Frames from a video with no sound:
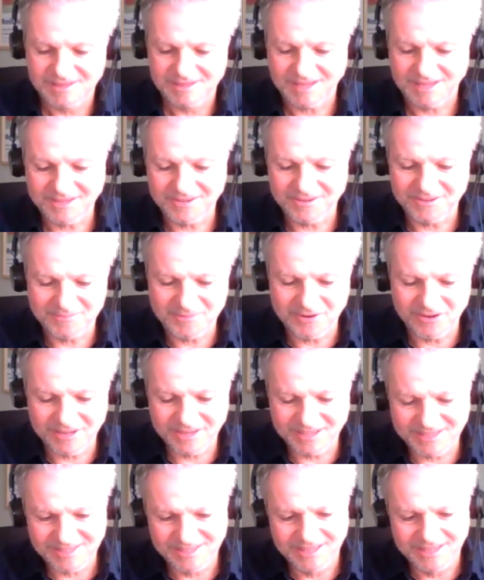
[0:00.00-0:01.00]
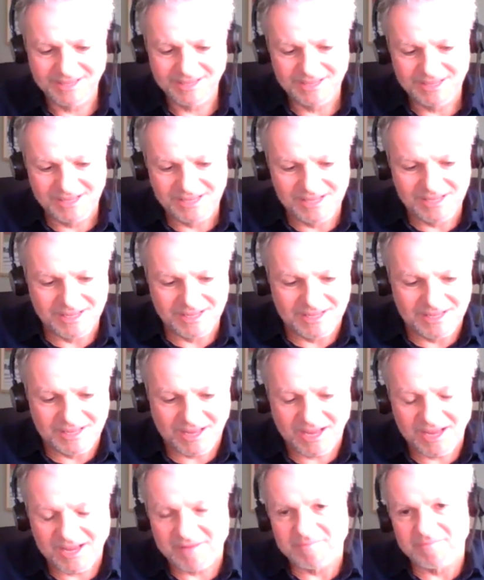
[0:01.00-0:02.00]
Thank you. Good morning.
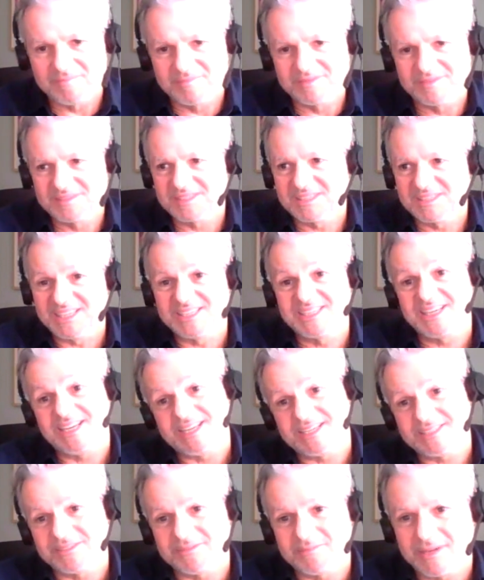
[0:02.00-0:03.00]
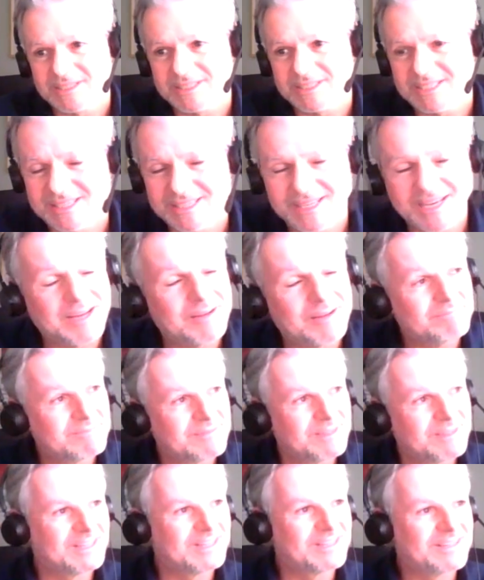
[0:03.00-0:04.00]
Indeed, as you mentioned,
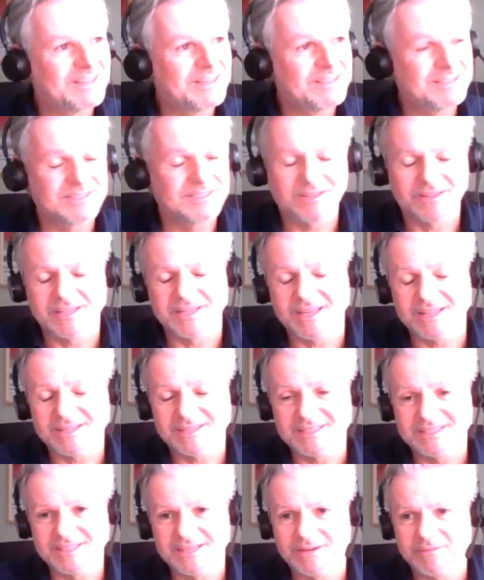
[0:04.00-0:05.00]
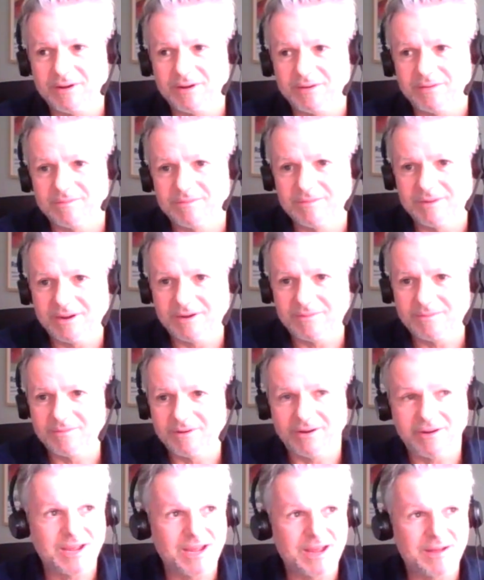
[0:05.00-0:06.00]
so the Netherlands here
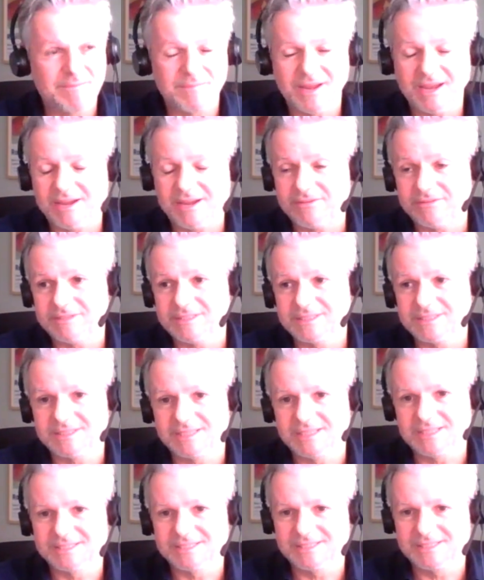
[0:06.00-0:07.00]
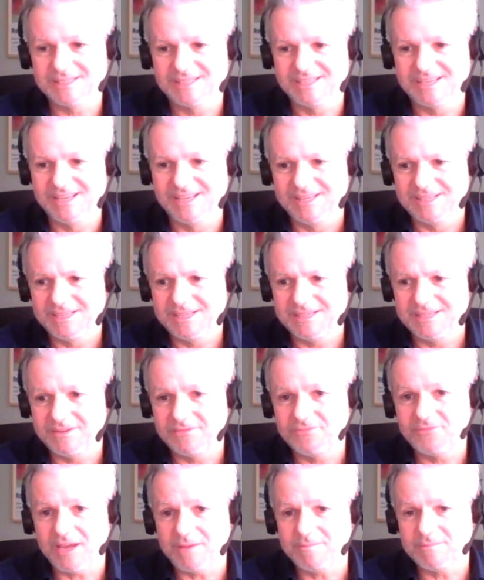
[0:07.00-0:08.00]
where I am now is indeed
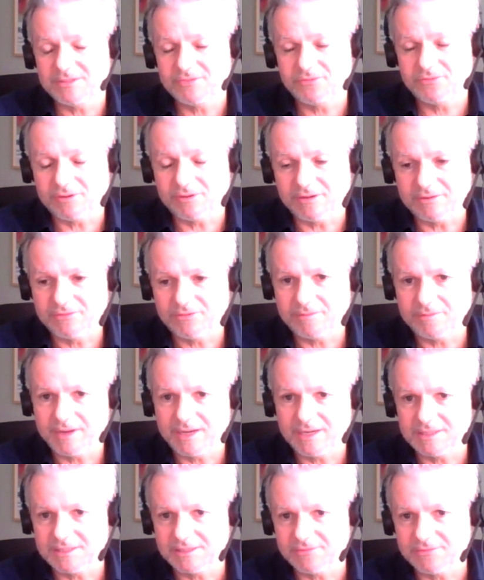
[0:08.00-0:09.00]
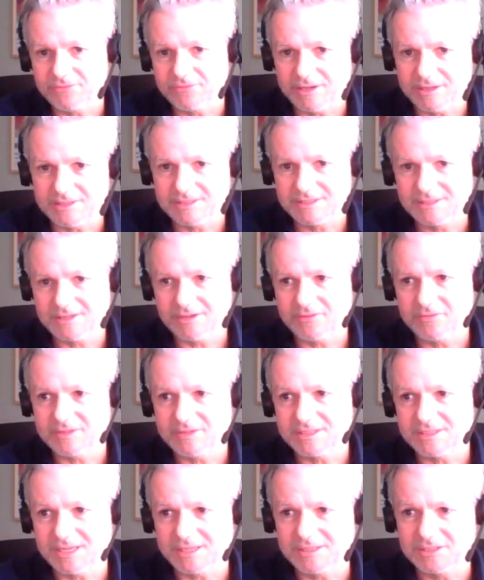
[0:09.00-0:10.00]
famous for managing floods over
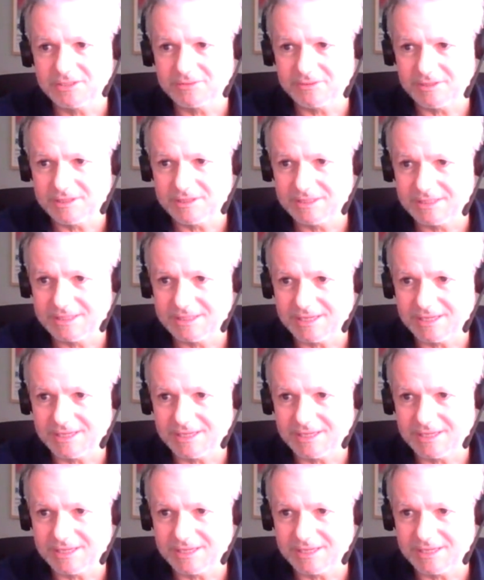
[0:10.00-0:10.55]
the centuries.